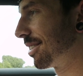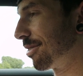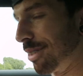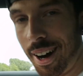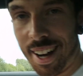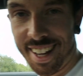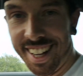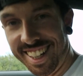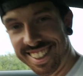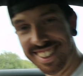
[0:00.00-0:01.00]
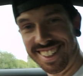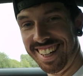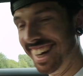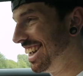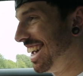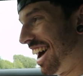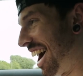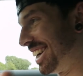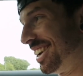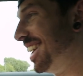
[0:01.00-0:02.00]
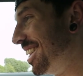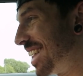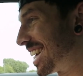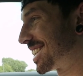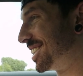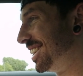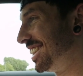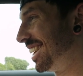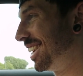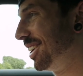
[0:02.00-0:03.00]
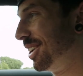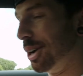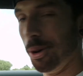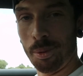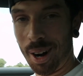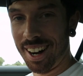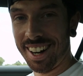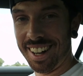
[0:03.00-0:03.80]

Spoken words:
Right. I don't know if that's done or what.